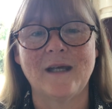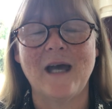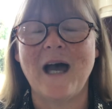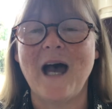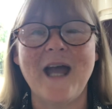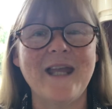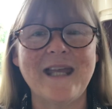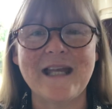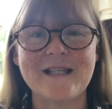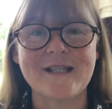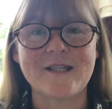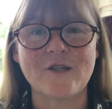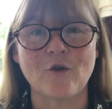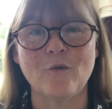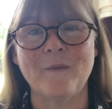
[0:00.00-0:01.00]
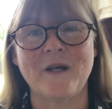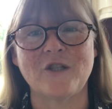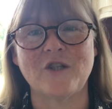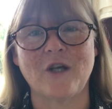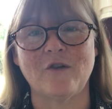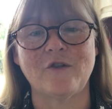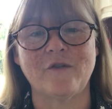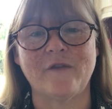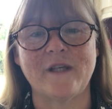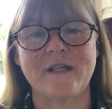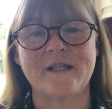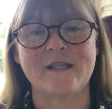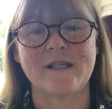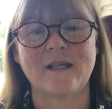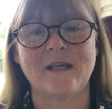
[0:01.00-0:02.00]
I get so much out of
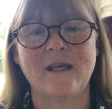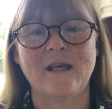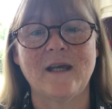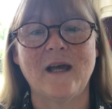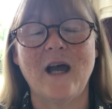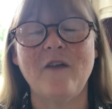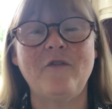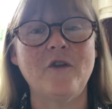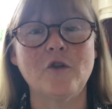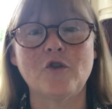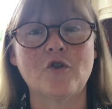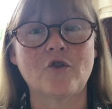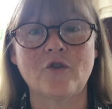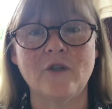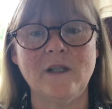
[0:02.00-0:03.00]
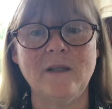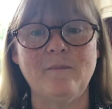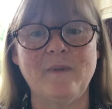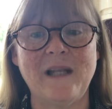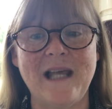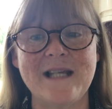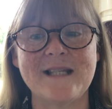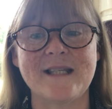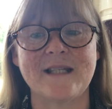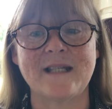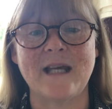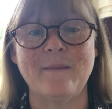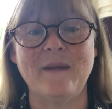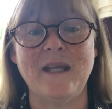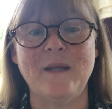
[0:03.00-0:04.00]
this. I feel truly blessed that I
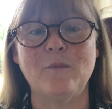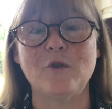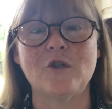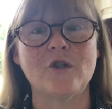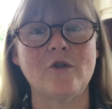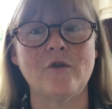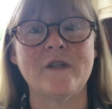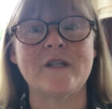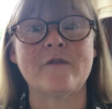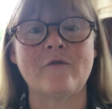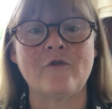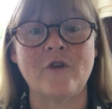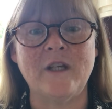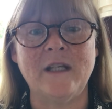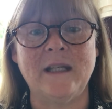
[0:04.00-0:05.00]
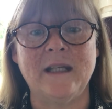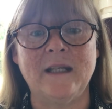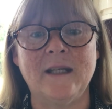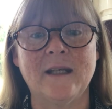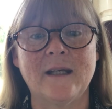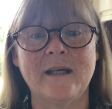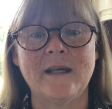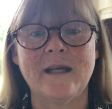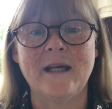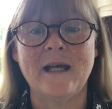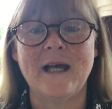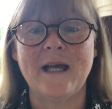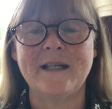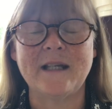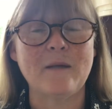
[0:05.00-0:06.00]
am able to do this freely,
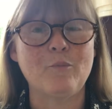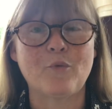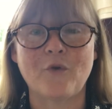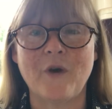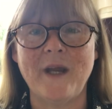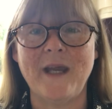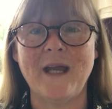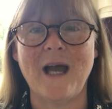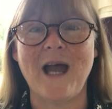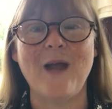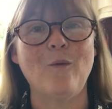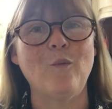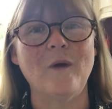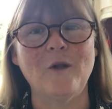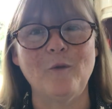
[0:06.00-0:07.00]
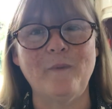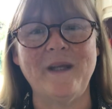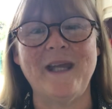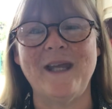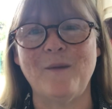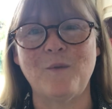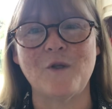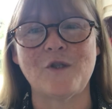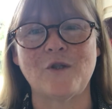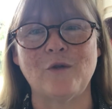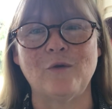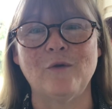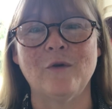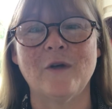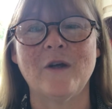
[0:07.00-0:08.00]
and I pray I will be able
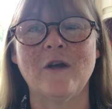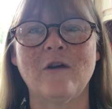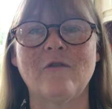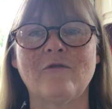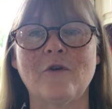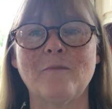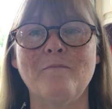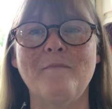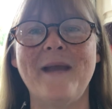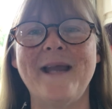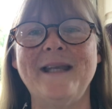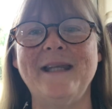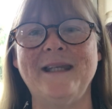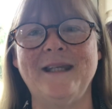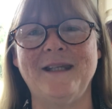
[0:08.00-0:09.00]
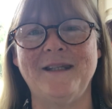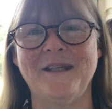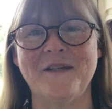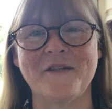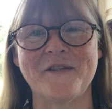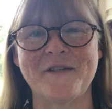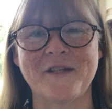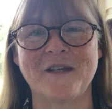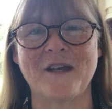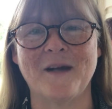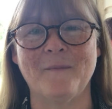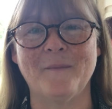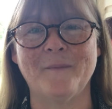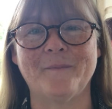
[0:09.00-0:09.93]
to for many years to come.